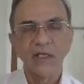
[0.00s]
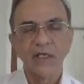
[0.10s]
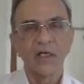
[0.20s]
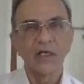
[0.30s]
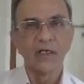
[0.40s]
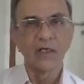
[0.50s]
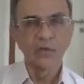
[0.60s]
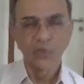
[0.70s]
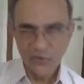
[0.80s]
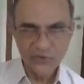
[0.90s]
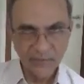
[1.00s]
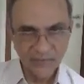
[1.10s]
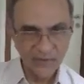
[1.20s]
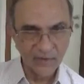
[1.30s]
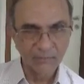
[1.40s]
coarse
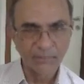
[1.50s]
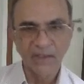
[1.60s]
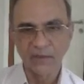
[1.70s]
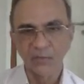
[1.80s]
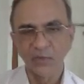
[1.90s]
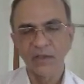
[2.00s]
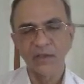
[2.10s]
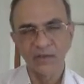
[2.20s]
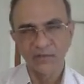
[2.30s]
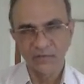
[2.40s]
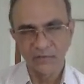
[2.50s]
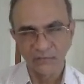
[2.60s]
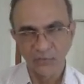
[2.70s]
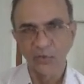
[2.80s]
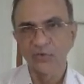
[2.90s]
trabecular pattern, one is
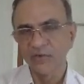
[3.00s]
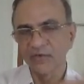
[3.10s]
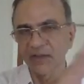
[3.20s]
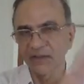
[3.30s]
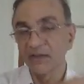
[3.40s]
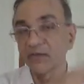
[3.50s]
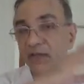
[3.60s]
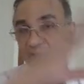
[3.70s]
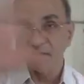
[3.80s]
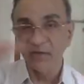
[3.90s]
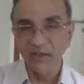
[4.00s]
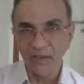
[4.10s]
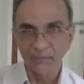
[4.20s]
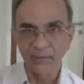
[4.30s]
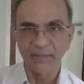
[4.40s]
fluorosis, the other is secondary
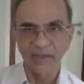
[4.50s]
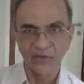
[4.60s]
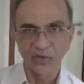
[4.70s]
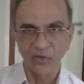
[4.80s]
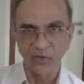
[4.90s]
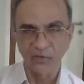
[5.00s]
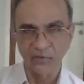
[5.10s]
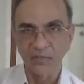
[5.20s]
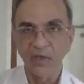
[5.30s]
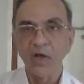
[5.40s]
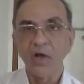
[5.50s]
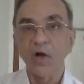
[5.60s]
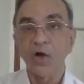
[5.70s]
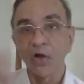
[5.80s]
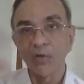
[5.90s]
hyperparathyroidism.
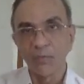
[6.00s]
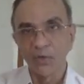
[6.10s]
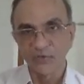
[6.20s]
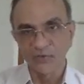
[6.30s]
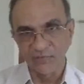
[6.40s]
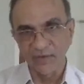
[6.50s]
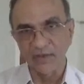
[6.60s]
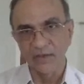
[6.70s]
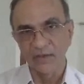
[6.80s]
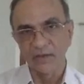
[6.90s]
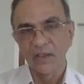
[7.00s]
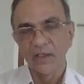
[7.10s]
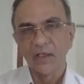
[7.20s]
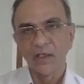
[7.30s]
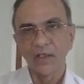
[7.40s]
All bones affected
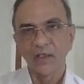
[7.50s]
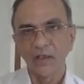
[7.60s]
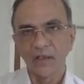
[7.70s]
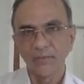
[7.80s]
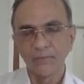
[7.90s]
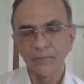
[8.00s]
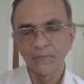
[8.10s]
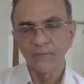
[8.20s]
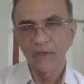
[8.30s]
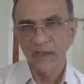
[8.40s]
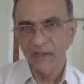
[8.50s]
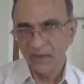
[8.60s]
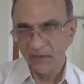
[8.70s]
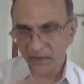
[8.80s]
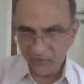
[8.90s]
and
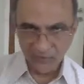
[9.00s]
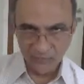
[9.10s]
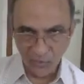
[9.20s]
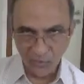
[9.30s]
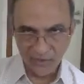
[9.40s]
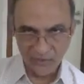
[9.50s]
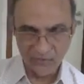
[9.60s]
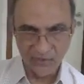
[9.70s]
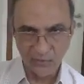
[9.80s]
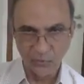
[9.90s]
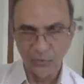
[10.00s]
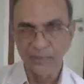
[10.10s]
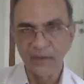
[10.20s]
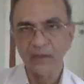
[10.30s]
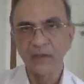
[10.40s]
increased bone density would
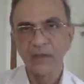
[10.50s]
be